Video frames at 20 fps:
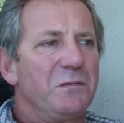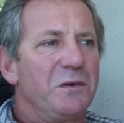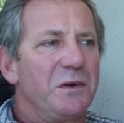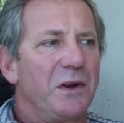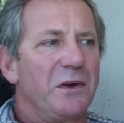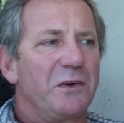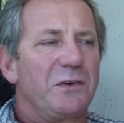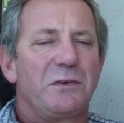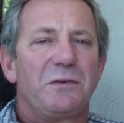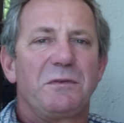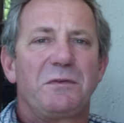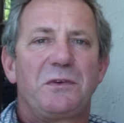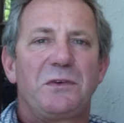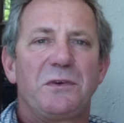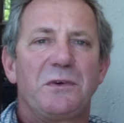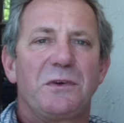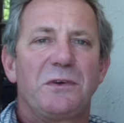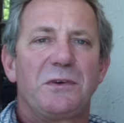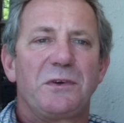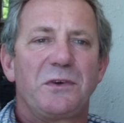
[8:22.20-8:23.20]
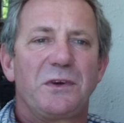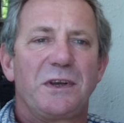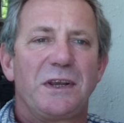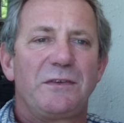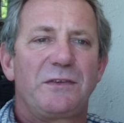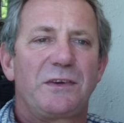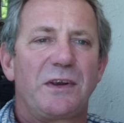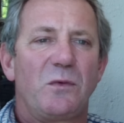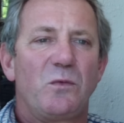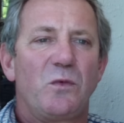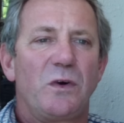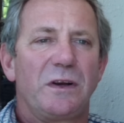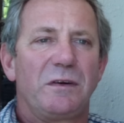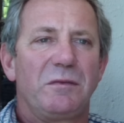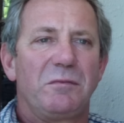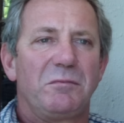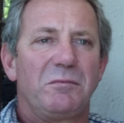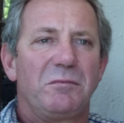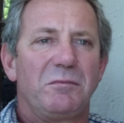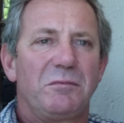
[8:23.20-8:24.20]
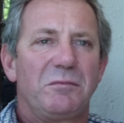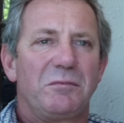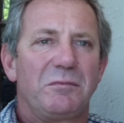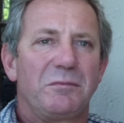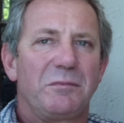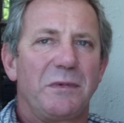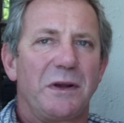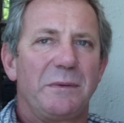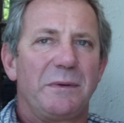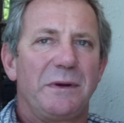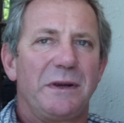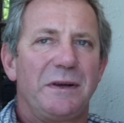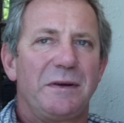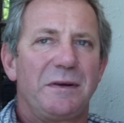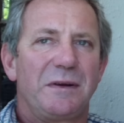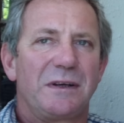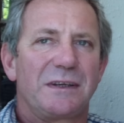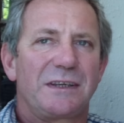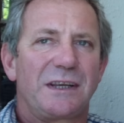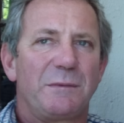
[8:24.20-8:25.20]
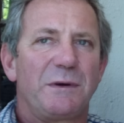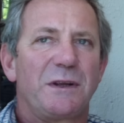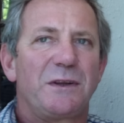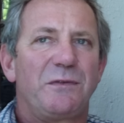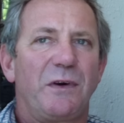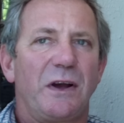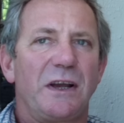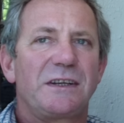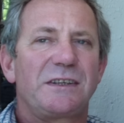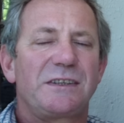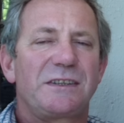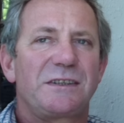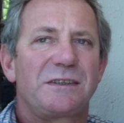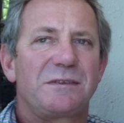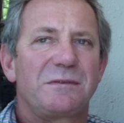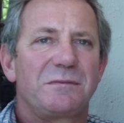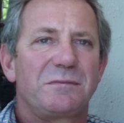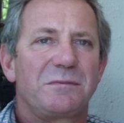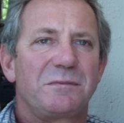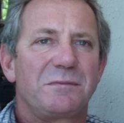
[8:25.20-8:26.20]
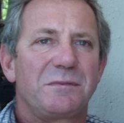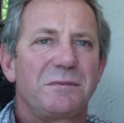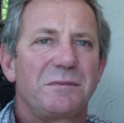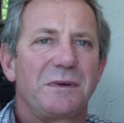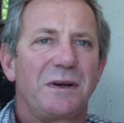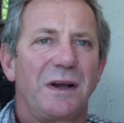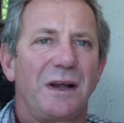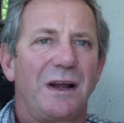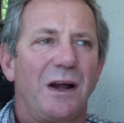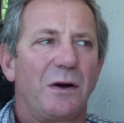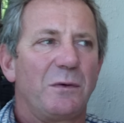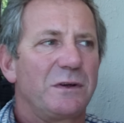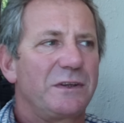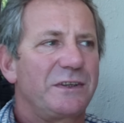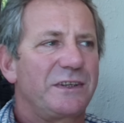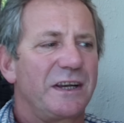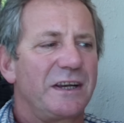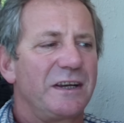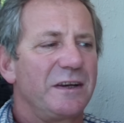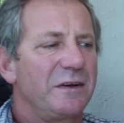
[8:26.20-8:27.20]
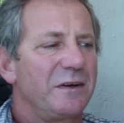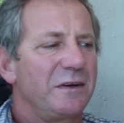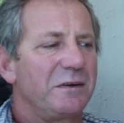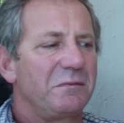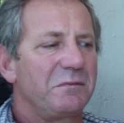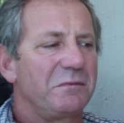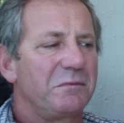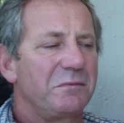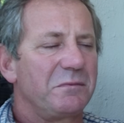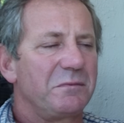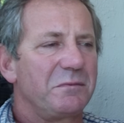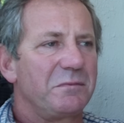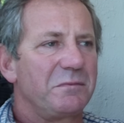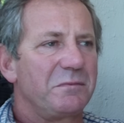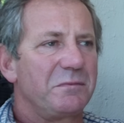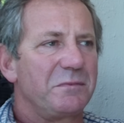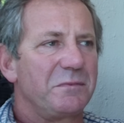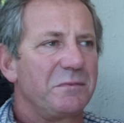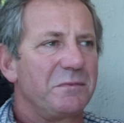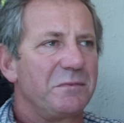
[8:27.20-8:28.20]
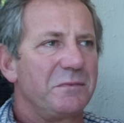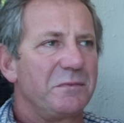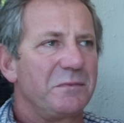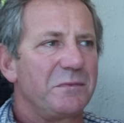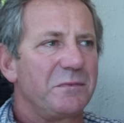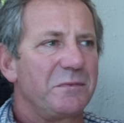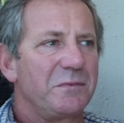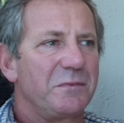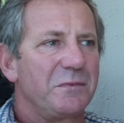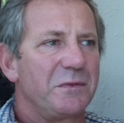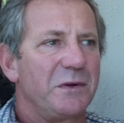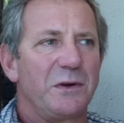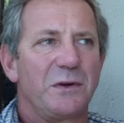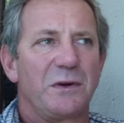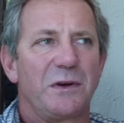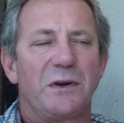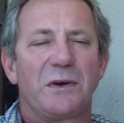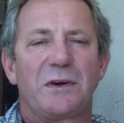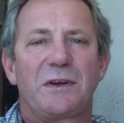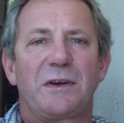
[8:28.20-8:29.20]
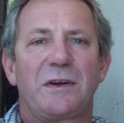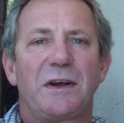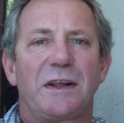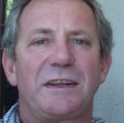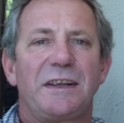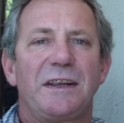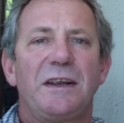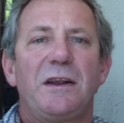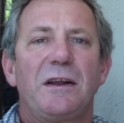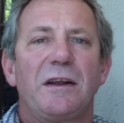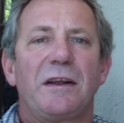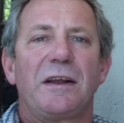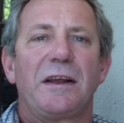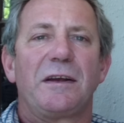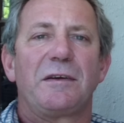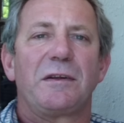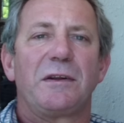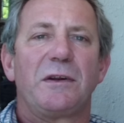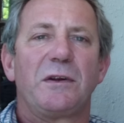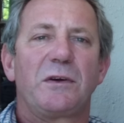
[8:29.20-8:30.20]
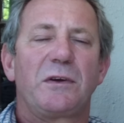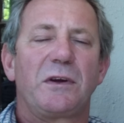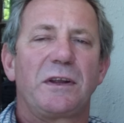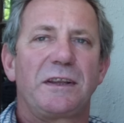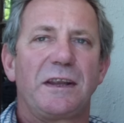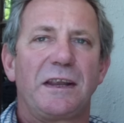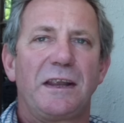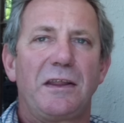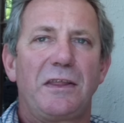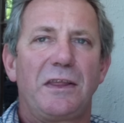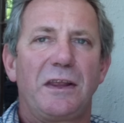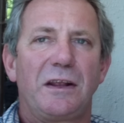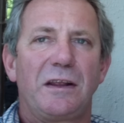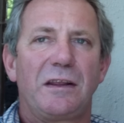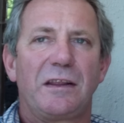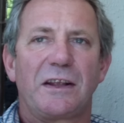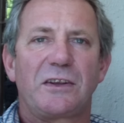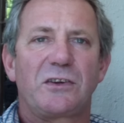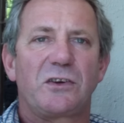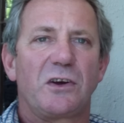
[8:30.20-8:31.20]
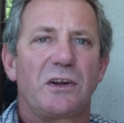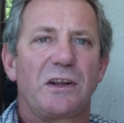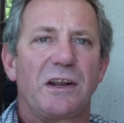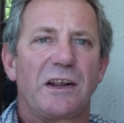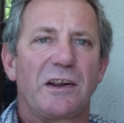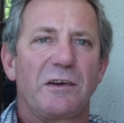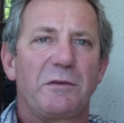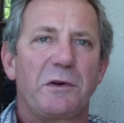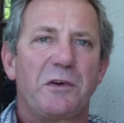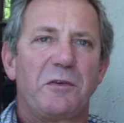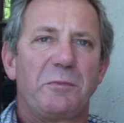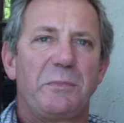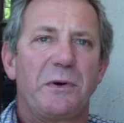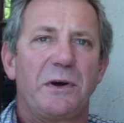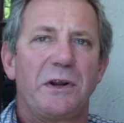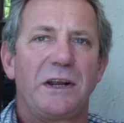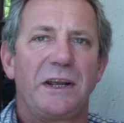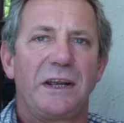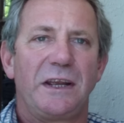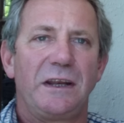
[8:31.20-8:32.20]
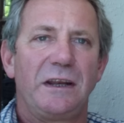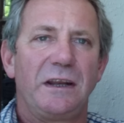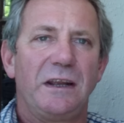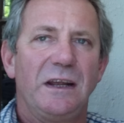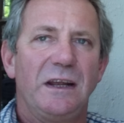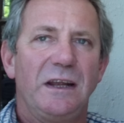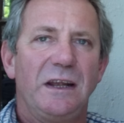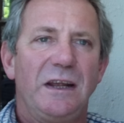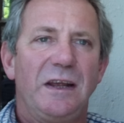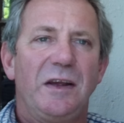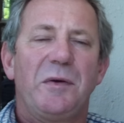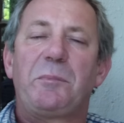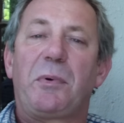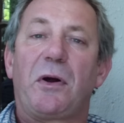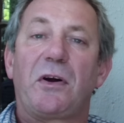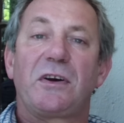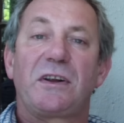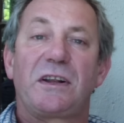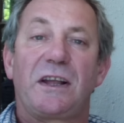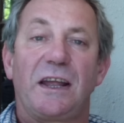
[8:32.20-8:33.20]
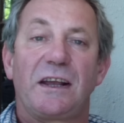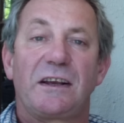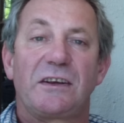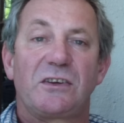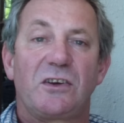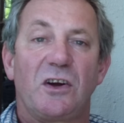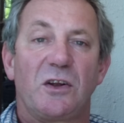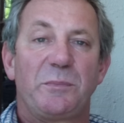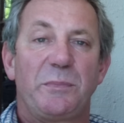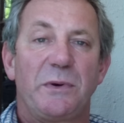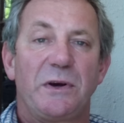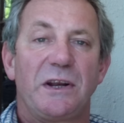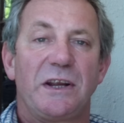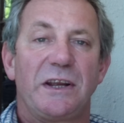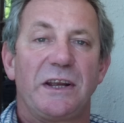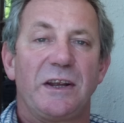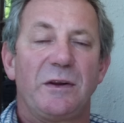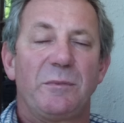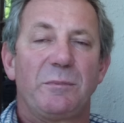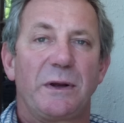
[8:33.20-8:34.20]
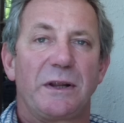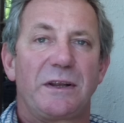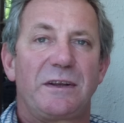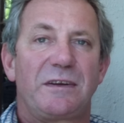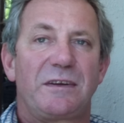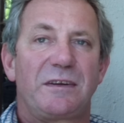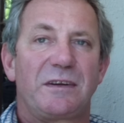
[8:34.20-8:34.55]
know, to give someone maybe some advice, I would say look at anything that's got a little bit of Burley in. Pirate Cake has got Burley in, but